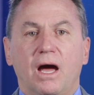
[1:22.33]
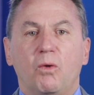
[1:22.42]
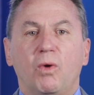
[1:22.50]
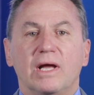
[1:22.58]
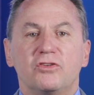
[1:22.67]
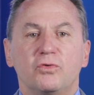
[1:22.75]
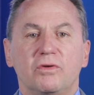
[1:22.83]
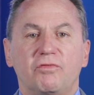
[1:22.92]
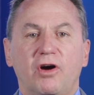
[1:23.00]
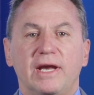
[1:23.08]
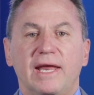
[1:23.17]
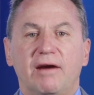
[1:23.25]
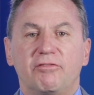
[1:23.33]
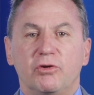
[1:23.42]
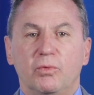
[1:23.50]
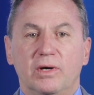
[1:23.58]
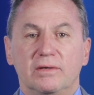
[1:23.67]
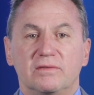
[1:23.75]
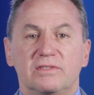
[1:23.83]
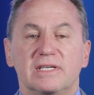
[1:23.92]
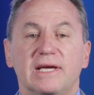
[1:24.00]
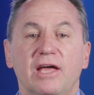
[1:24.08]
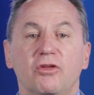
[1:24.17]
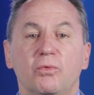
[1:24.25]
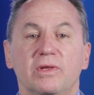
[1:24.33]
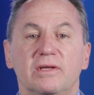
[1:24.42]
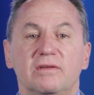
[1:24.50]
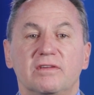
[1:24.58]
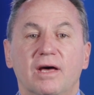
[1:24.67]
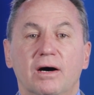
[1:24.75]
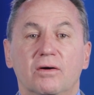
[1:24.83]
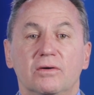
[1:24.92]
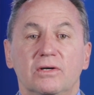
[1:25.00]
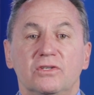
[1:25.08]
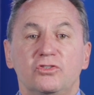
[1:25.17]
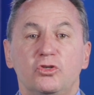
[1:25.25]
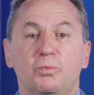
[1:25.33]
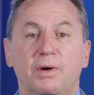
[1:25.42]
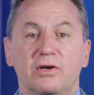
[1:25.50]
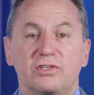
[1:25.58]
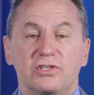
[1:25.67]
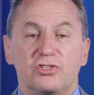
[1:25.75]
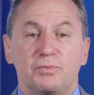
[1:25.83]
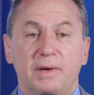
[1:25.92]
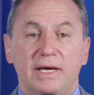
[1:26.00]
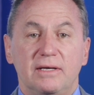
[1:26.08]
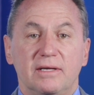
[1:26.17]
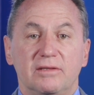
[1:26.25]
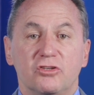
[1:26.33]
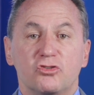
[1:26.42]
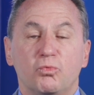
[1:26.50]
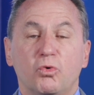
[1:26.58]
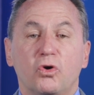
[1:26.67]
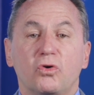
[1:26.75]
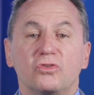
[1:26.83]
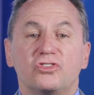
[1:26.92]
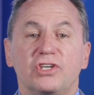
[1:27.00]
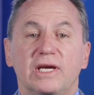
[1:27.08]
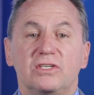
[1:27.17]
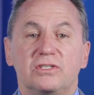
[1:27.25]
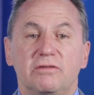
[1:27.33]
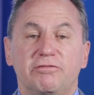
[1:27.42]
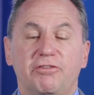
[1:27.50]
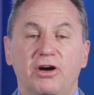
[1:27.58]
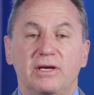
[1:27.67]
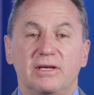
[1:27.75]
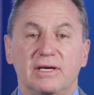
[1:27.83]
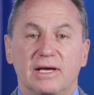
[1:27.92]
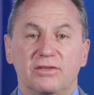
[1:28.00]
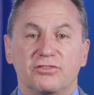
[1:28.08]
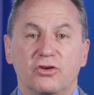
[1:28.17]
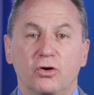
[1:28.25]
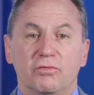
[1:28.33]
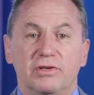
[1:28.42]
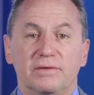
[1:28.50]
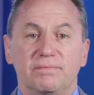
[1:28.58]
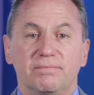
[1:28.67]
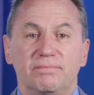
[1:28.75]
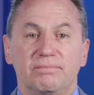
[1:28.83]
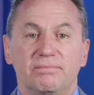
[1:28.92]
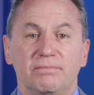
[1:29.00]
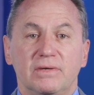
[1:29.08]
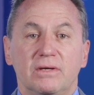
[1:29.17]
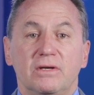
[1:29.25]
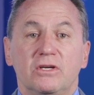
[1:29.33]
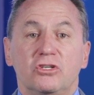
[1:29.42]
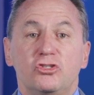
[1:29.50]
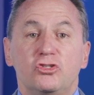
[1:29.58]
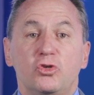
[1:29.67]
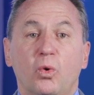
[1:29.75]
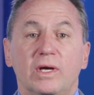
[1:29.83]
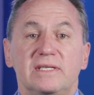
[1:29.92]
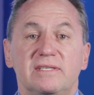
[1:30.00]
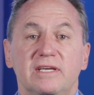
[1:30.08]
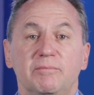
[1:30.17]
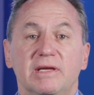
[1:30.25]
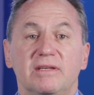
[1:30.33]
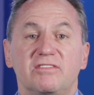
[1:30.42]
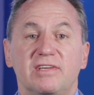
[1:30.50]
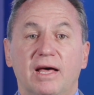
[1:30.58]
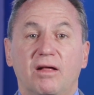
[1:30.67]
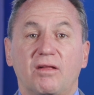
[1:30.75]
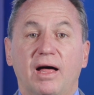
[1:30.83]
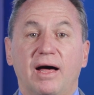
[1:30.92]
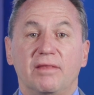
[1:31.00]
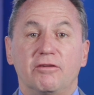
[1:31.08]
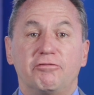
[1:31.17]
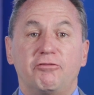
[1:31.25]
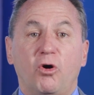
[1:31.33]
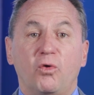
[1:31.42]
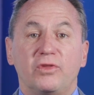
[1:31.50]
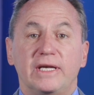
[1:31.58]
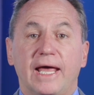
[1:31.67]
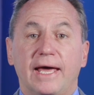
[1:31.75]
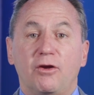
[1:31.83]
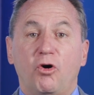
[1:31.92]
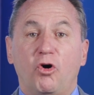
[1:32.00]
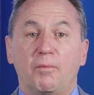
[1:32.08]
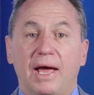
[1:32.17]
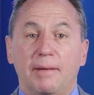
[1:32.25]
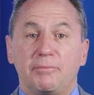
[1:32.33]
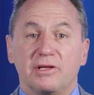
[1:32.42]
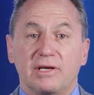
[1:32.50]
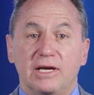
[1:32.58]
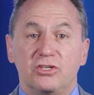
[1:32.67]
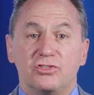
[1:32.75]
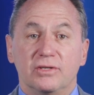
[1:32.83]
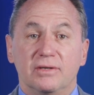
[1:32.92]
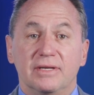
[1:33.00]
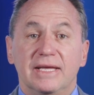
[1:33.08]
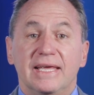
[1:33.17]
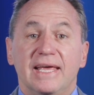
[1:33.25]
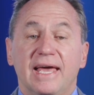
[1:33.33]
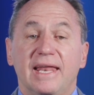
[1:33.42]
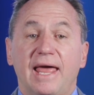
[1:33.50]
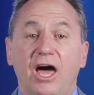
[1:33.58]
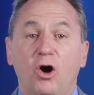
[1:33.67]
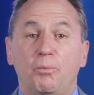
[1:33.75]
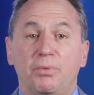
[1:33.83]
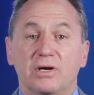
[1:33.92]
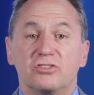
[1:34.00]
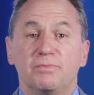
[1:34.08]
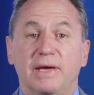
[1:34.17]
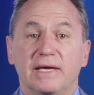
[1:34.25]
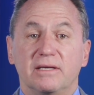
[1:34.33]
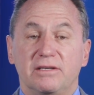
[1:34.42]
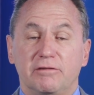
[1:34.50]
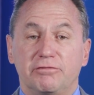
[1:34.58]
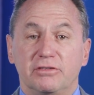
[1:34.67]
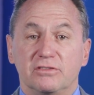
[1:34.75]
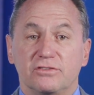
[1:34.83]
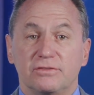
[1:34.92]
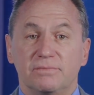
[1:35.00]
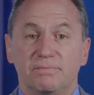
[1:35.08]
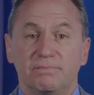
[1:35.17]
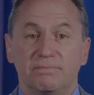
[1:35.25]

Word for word: I want to invite everyone, together with Intel, to participate in this world changing fight against COVID. Join Team Intel on the Folding at Home application and help us make a difference.